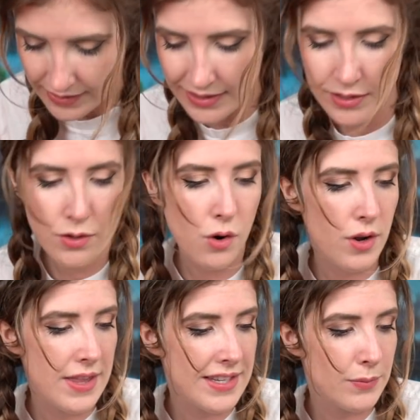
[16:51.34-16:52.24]
And this has
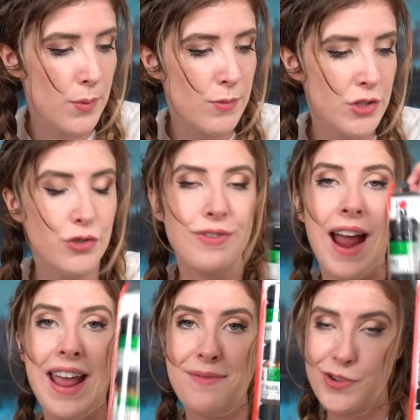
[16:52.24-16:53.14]
got, this one was
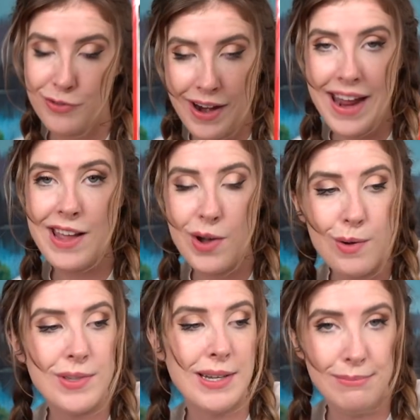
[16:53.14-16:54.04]
grey. Grey,
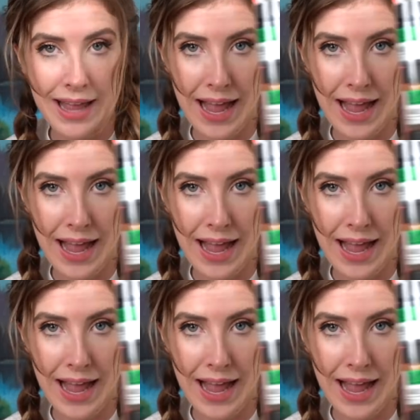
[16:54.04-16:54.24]
gold and